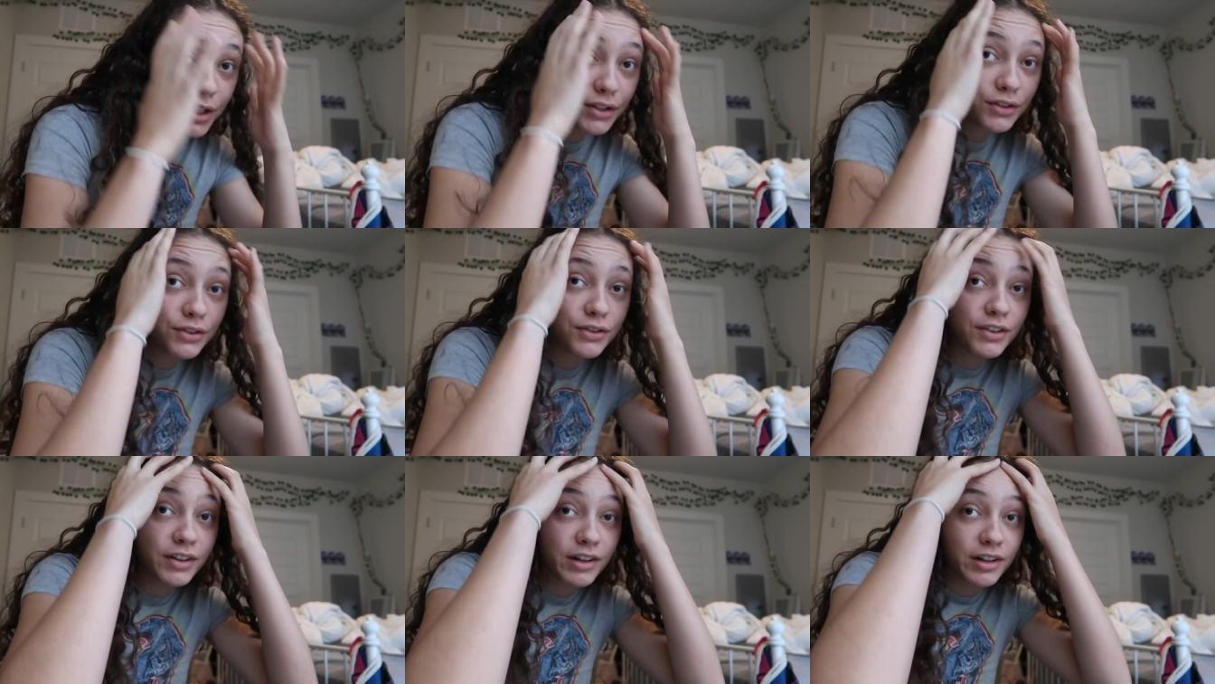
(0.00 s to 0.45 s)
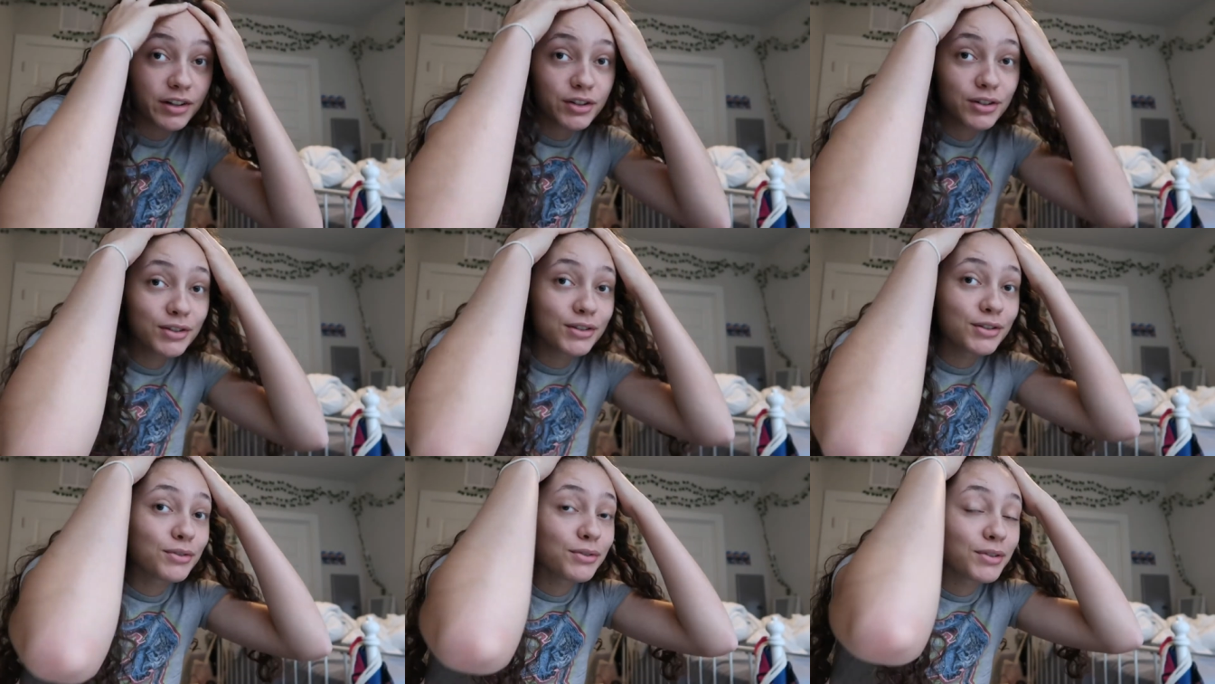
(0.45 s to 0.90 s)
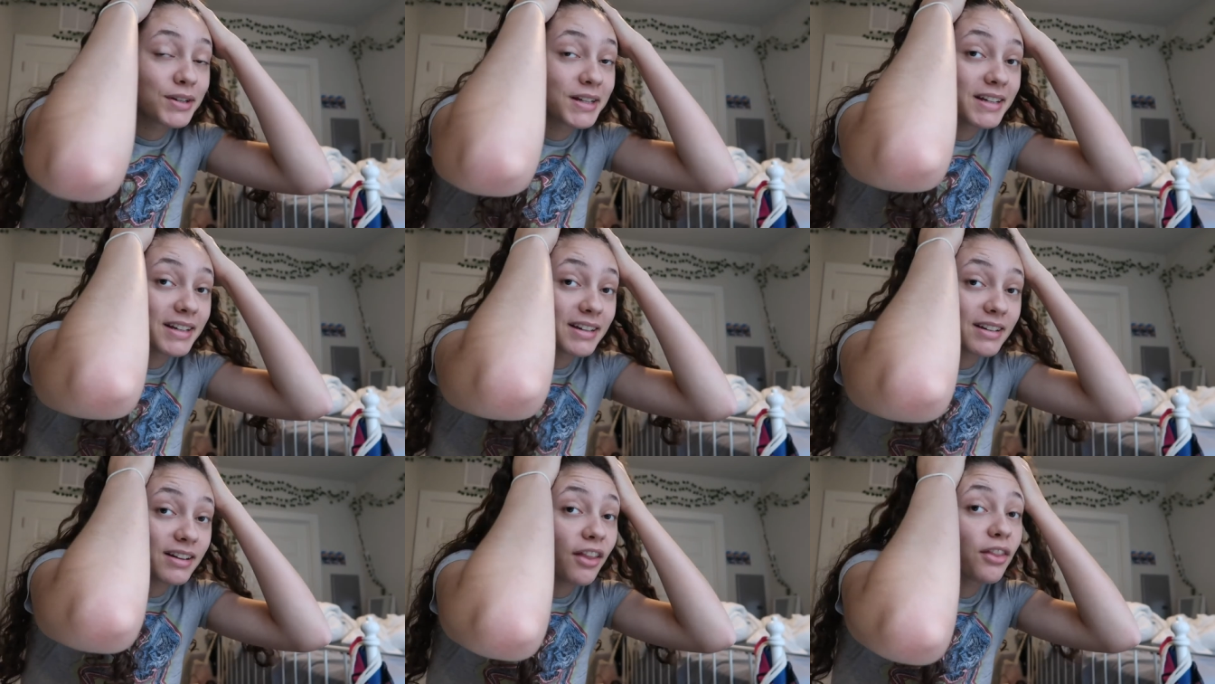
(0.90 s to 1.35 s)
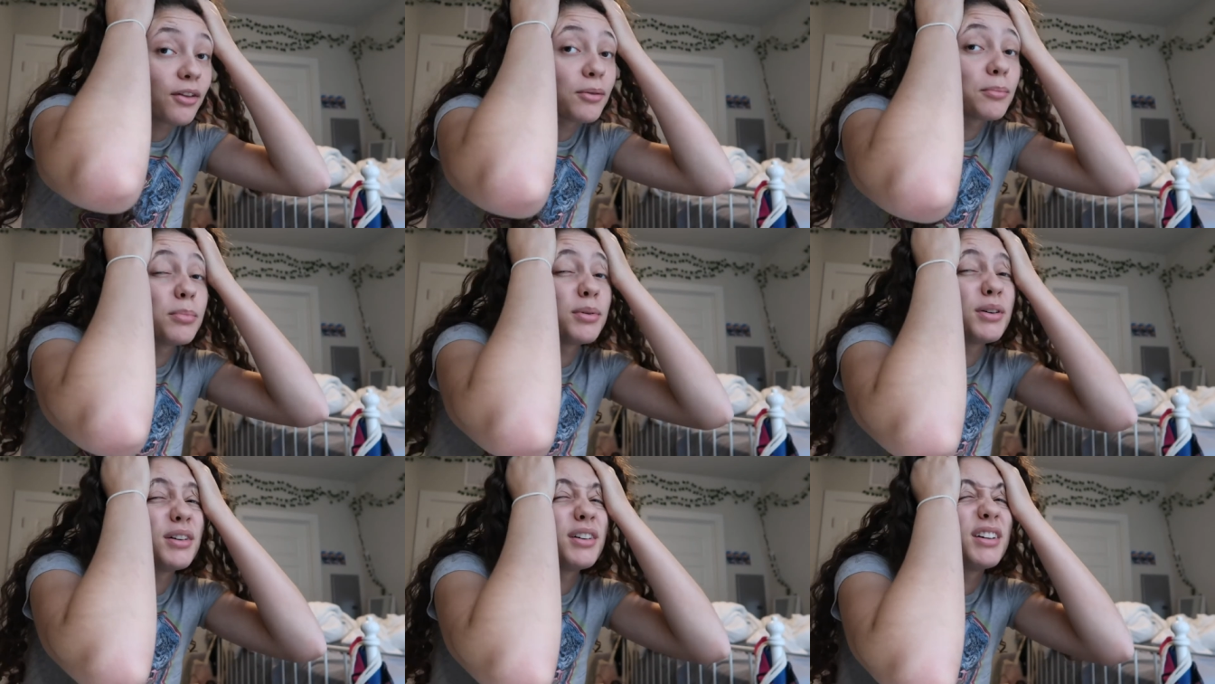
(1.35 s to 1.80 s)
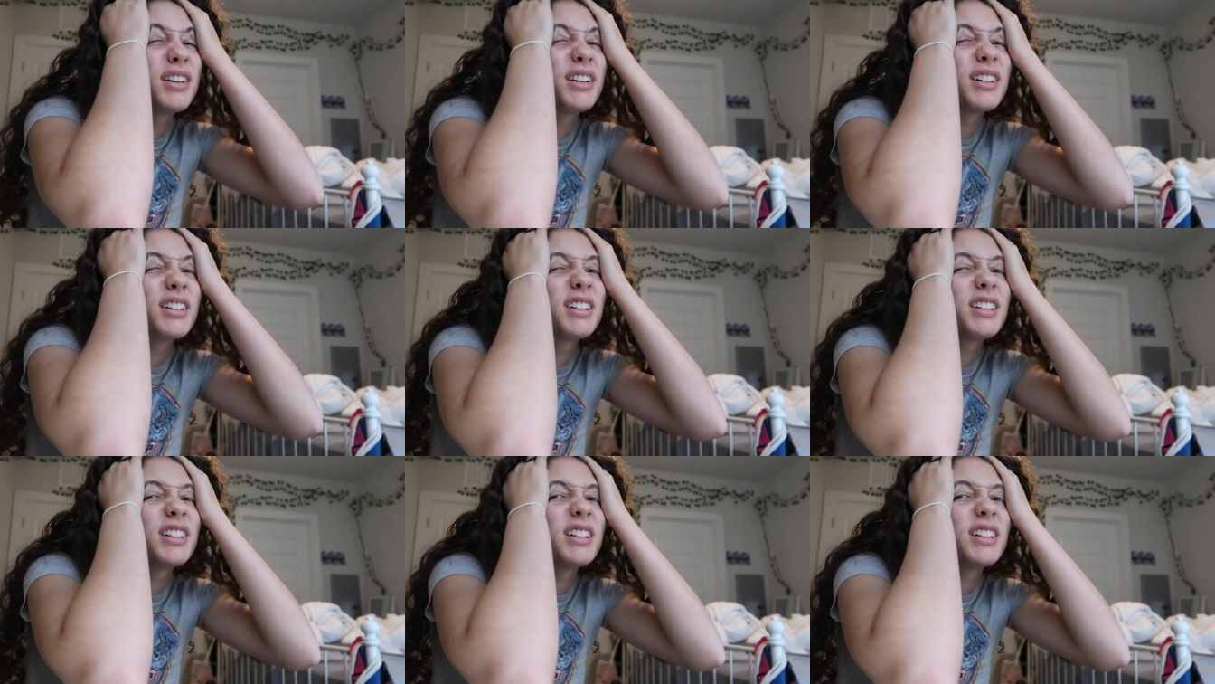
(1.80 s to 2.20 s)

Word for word: I just finished reading another book.